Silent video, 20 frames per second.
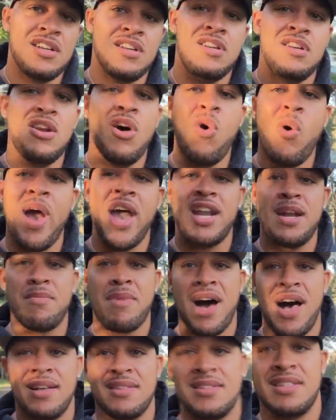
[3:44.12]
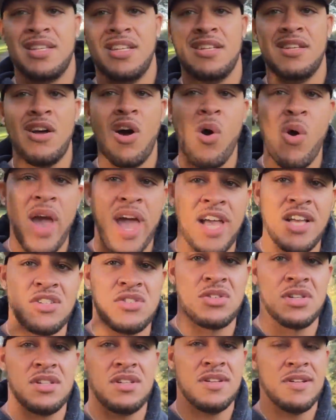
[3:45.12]
No animosity, no
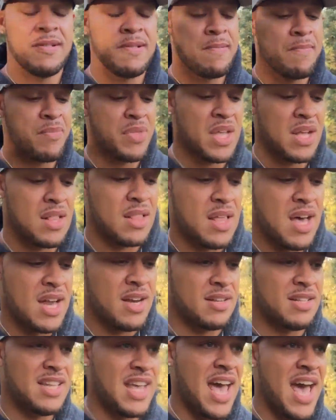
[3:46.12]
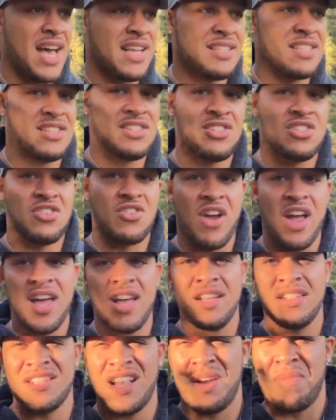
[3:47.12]
hatred. A lot of dads is
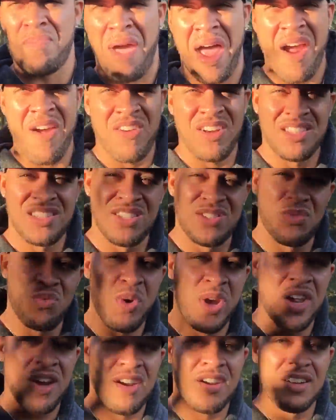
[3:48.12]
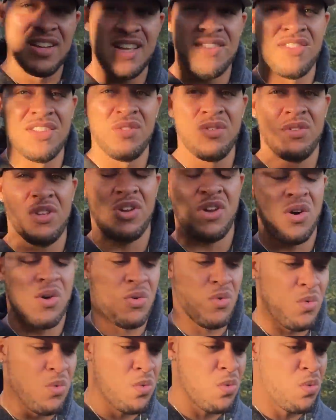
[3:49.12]
strange, a lot of parents is weird, even, you
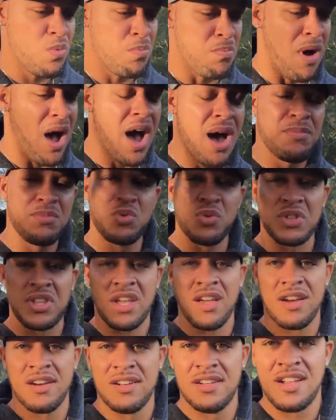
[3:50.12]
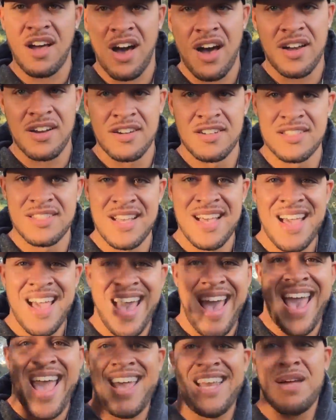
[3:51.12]
know, moms with their daughters.
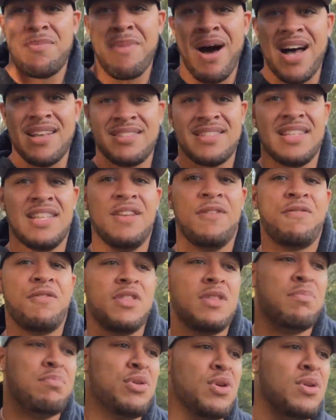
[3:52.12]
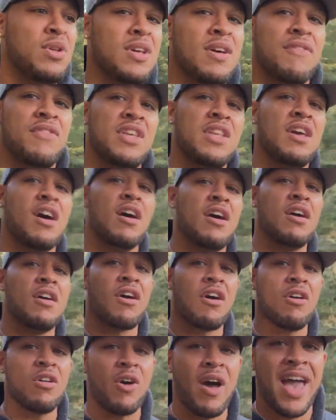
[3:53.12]
Animosity for the beauty of the young
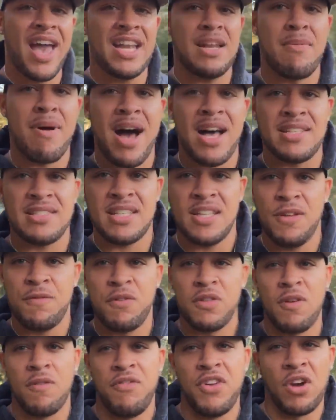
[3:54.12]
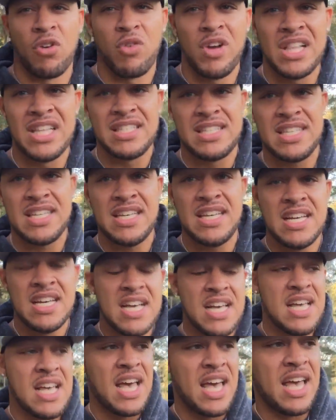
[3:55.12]
girl, or animosity for the virility
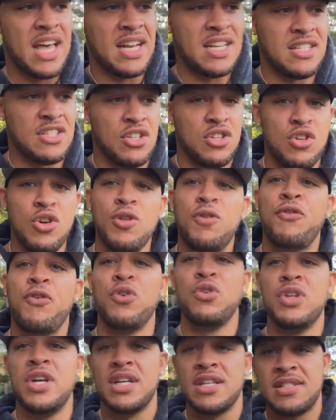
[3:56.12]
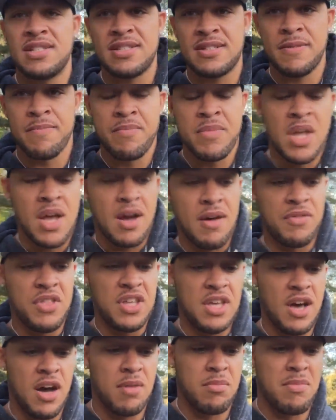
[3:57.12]
and youthfulness of the
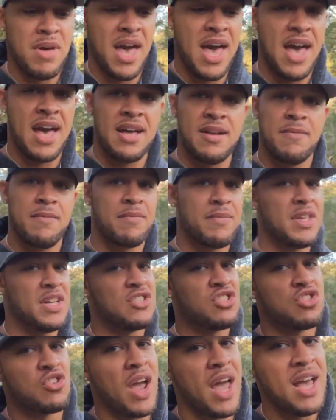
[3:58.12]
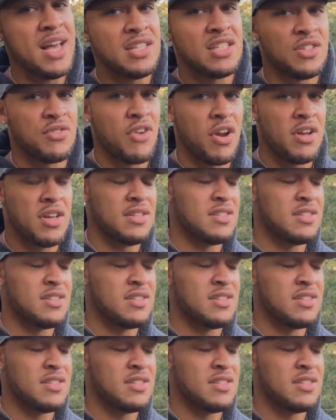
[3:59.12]
young man. It's strange, it's very